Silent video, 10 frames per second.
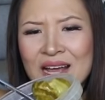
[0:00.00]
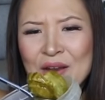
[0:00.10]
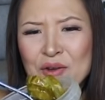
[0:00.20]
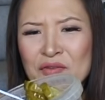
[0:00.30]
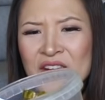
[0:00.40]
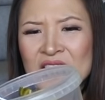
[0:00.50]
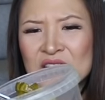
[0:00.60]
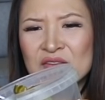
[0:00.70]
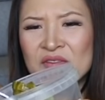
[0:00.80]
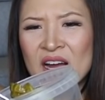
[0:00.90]
I don't know if you guys
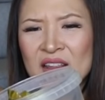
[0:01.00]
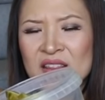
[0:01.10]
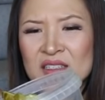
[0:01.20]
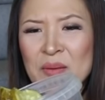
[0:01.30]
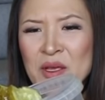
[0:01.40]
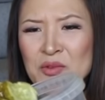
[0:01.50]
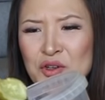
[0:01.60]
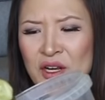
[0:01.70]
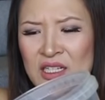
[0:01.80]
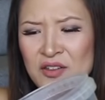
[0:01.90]
could find this. I mean, I'm
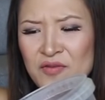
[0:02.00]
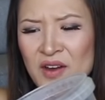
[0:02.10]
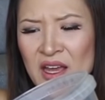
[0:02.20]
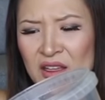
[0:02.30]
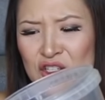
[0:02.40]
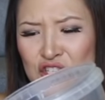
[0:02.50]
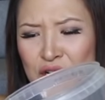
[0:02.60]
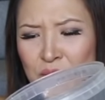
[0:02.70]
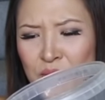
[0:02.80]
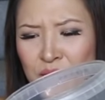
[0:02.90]
sure you guys could find the
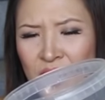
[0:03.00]
chipped